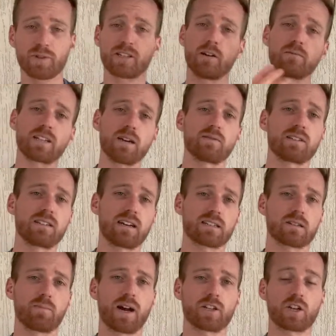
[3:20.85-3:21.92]
sometimes it
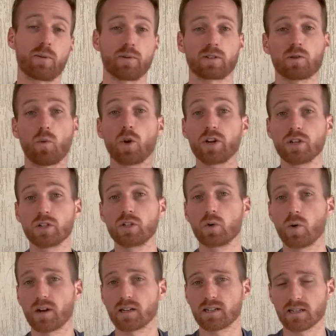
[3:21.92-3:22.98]
doesn't match up. And so what do you do
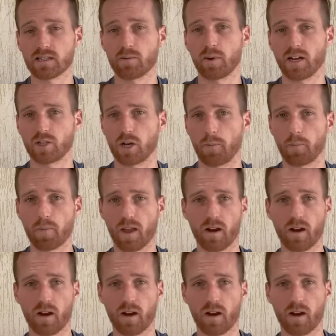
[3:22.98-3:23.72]
when it doesn't match up?